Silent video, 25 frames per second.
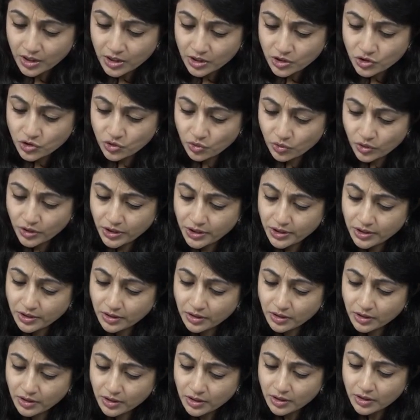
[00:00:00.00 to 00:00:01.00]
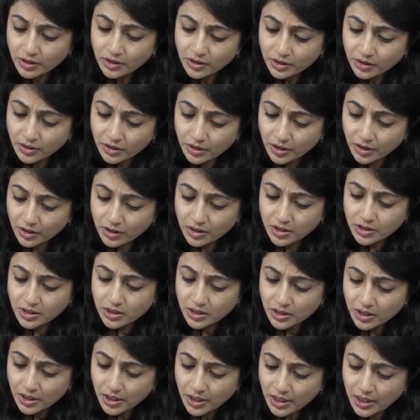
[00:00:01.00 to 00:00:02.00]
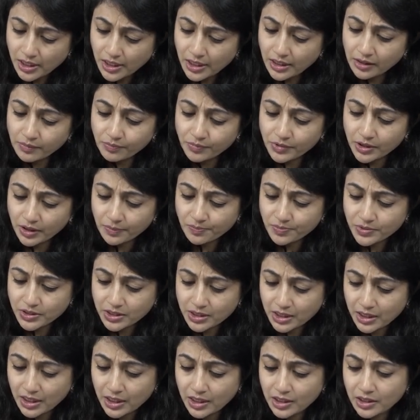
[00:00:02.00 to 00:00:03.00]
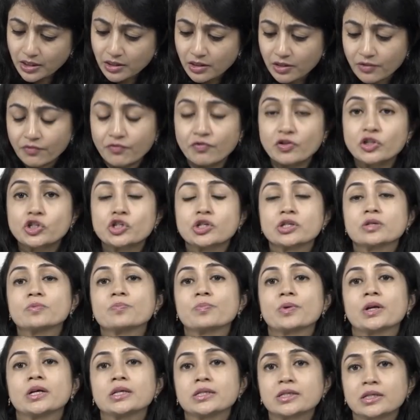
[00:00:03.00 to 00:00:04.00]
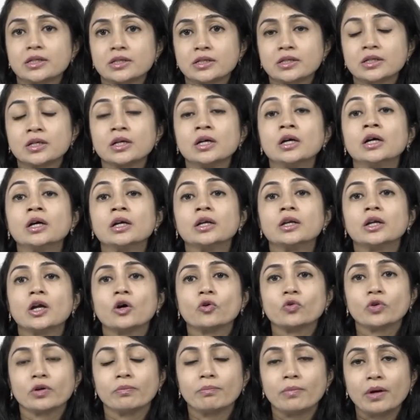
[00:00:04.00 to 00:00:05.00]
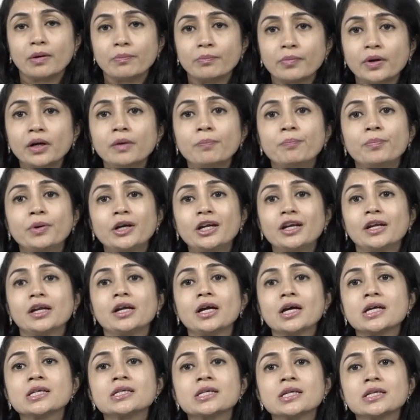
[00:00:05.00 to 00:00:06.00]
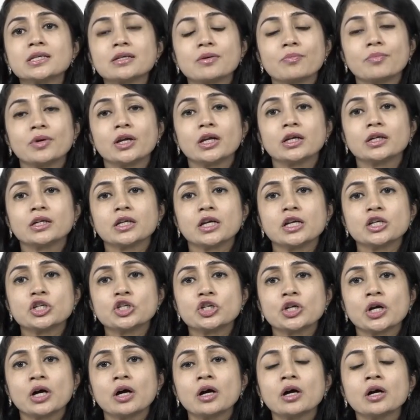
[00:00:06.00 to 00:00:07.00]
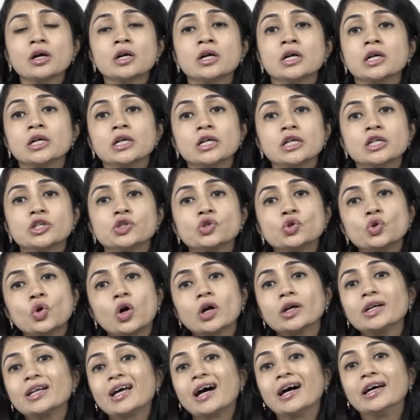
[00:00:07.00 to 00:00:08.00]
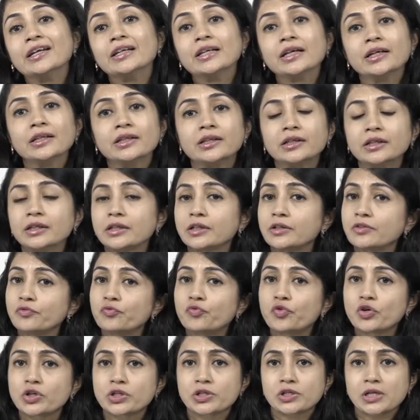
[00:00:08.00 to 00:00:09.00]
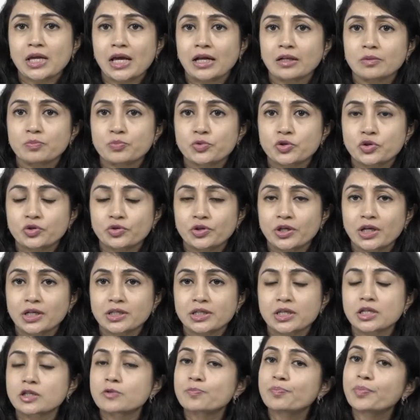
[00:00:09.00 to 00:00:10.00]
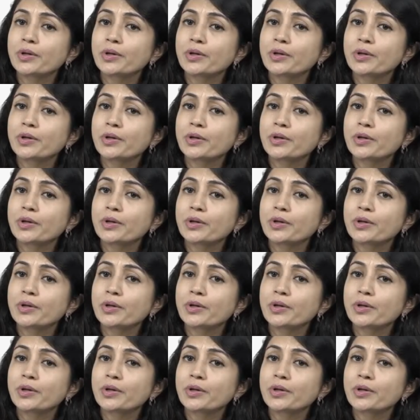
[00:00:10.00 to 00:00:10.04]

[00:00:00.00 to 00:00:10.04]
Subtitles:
So here, there is heaped up scale which is present. Now remember, pityriasis emmentacea is not another term for scalp psoriasis.